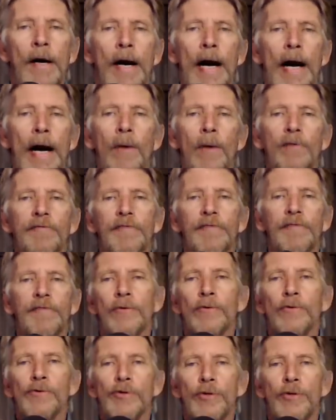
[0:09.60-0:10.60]
Our
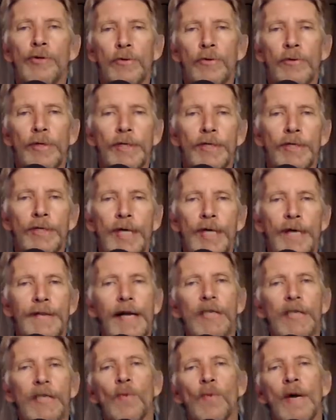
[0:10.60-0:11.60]
founders knew this, and
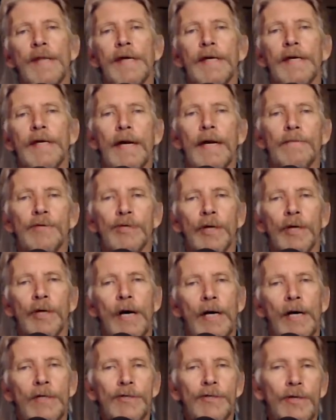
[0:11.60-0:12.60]
that's why they gave us a
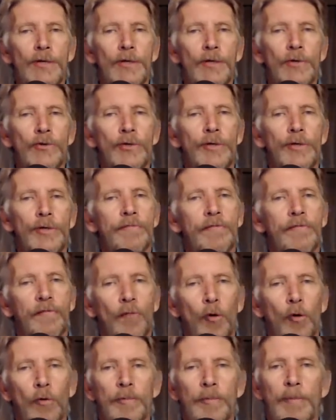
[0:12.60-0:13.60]
constitution
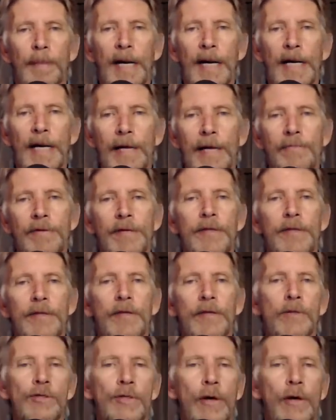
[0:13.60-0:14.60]
informed by everything that
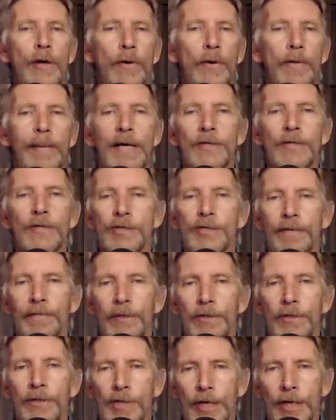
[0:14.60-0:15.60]
was known about
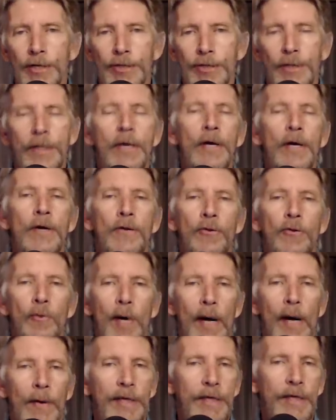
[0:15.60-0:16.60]
civilization
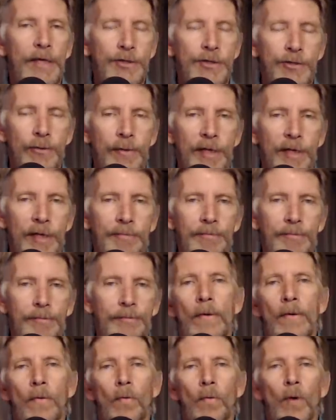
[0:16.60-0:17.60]
throughout history.
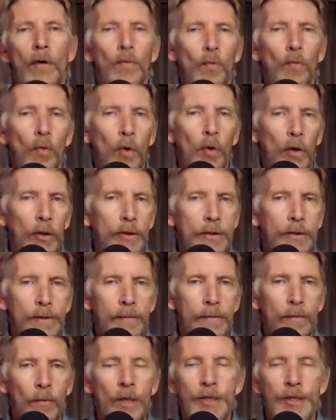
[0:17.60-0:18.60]
What worked,
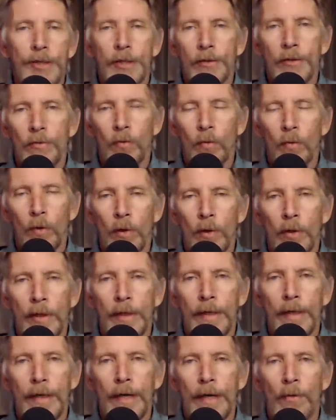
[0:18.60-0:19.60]
what didn't work,
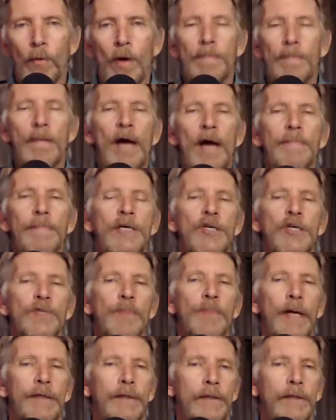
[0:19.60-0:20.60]
and what might be
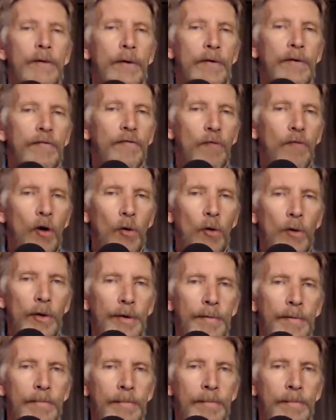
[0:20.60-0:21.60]
expected going forward.